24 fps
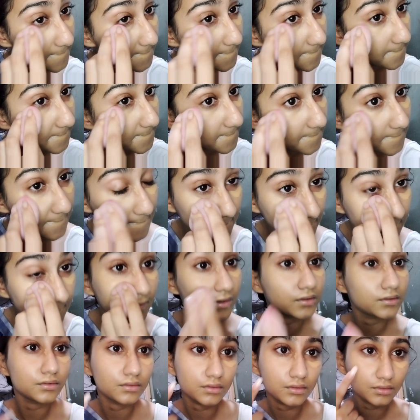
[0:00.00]
don't worry.
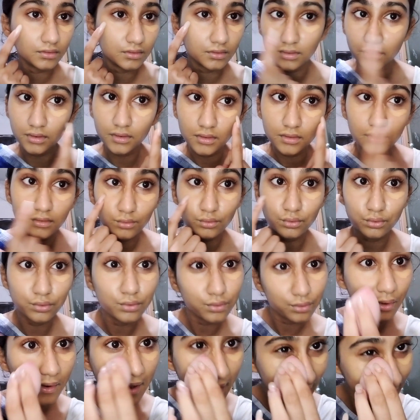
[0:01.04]
Okay, this
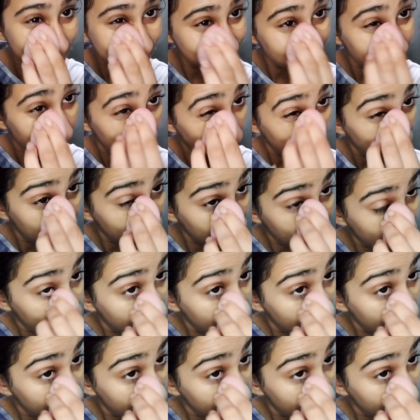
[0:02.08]
conceals my dark